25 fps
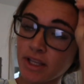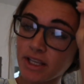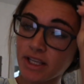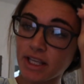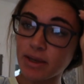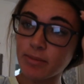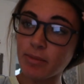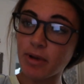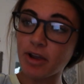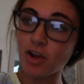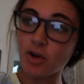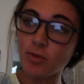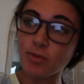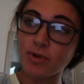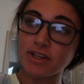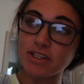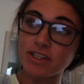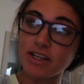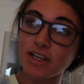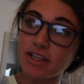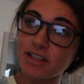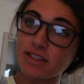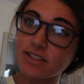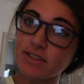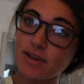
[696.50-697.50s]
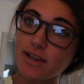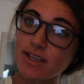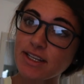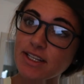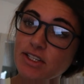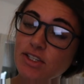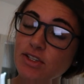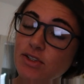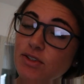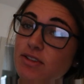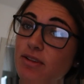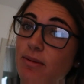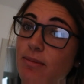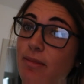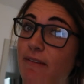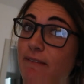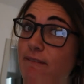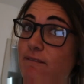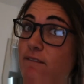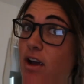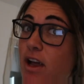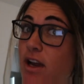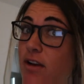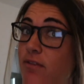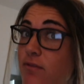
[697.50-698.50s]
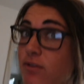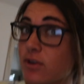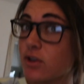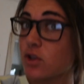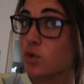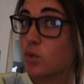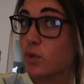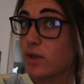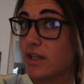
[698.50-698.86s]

get my homework done so I can do something fun for the